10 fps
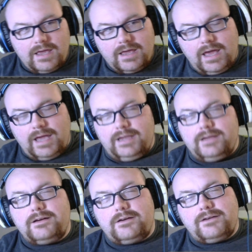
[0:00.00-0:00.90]
Hey,
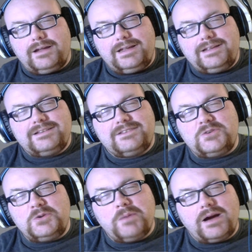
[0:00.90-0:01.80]
all right,
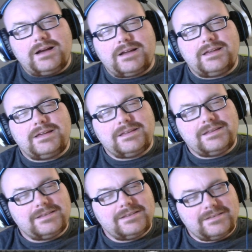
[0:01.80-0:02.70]
Tupac.
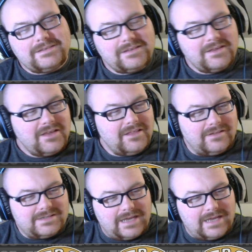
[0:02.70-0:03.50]
Let's not